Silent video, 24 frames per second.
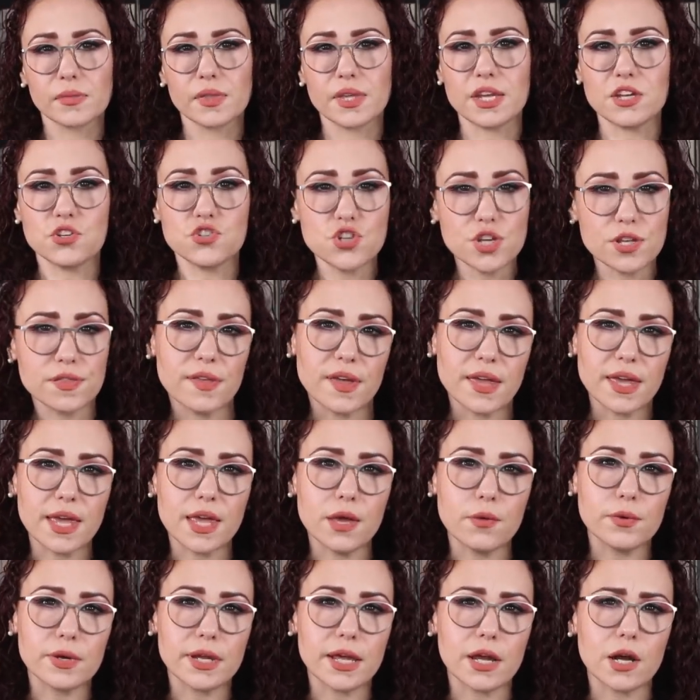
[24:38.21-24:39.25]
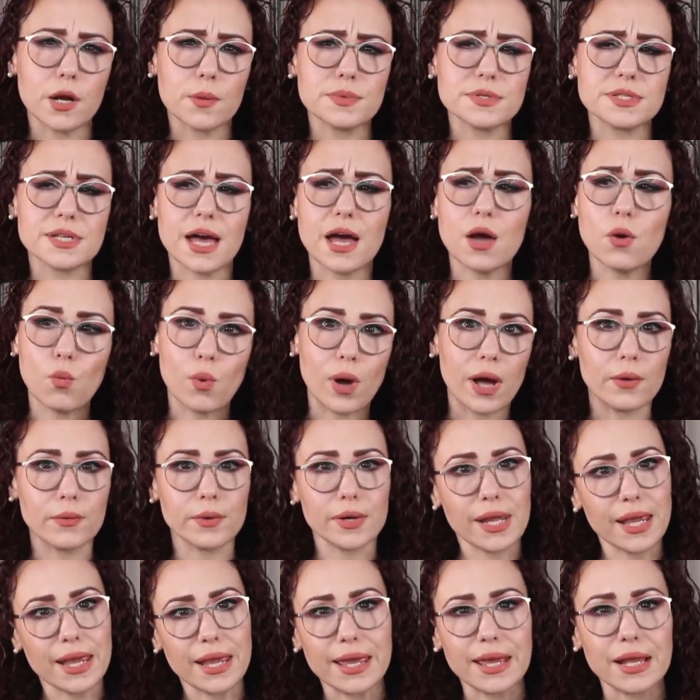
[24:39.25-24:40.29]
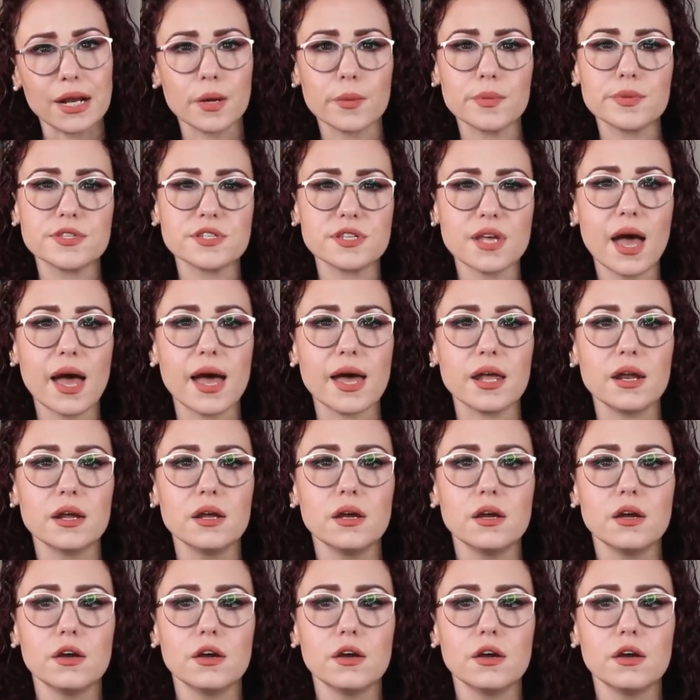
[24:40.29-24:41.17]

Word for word: Did she think he would get upset? Why would he get upset